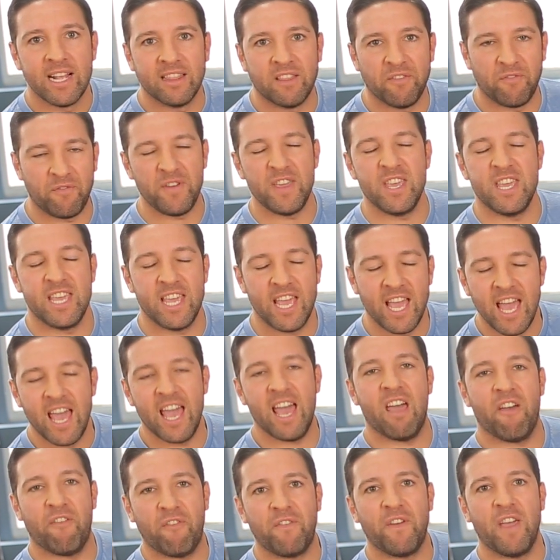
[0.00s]
the
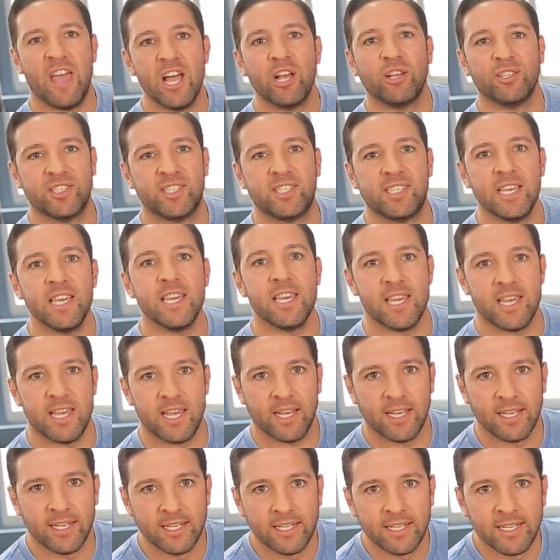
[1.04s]
VFLC.
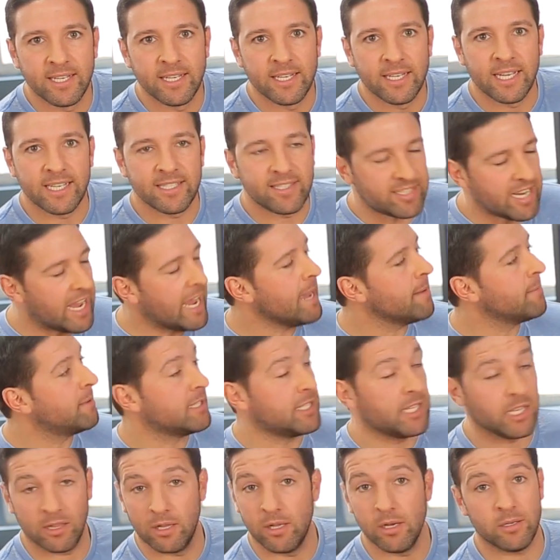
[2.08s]
And damn,
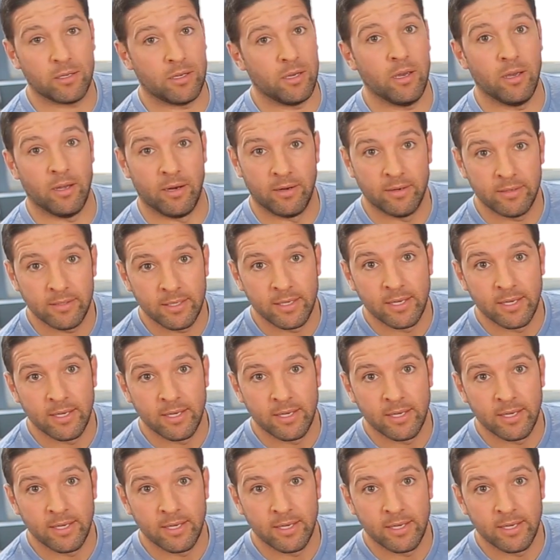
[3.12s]
does it look good.